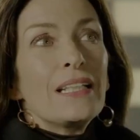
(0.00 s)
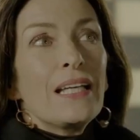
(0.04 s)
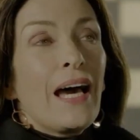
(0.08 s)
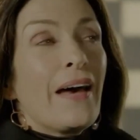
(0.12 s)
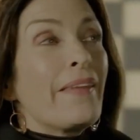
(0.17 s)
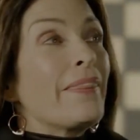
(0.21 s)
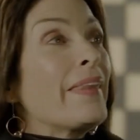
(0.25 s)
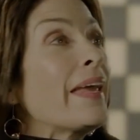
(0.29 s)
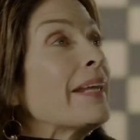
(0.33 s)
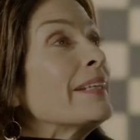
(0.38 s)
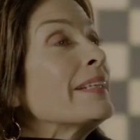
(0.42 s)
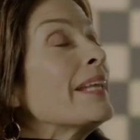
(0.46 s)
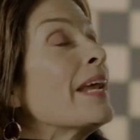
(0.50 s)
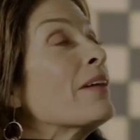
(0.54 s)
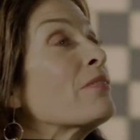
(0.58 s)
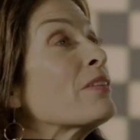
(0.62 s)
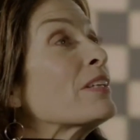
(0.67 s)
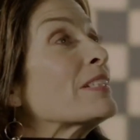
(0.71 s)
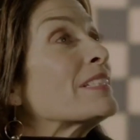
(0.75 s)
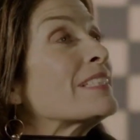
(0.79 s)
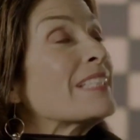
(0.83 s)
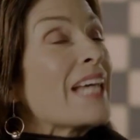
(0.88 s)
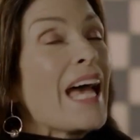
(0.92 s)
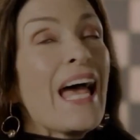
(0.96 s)
and they'd never
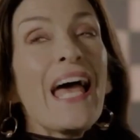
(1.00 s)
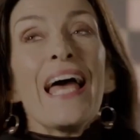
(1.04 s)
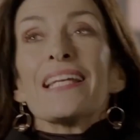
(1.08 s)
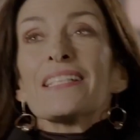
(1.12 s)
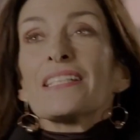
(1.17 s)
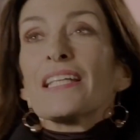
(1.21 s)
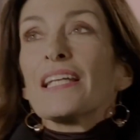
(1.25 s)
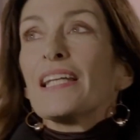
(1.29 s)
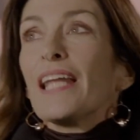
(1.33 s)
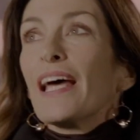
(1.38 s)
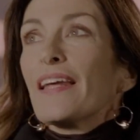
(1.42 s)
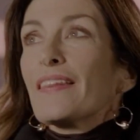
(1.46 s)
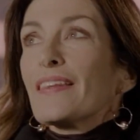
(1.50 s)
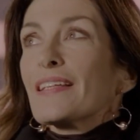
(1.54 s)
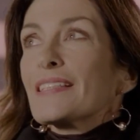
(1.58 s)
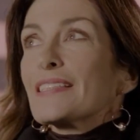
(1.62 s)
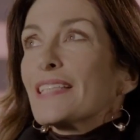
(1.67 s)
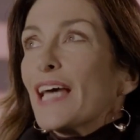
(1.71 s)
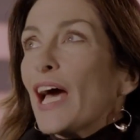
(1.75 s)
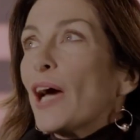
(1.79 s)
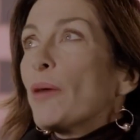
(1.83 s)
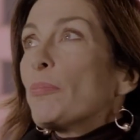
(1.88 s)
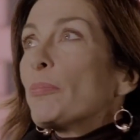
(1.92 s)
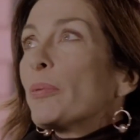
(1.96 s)
dare to let this
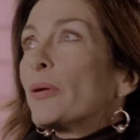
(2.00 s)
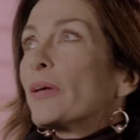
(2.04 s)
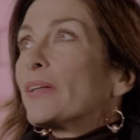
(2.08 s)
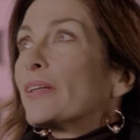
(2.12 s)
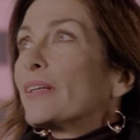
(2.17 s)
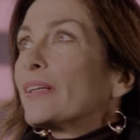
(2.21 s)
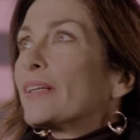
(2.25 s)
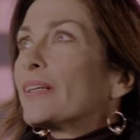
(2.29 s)
happen.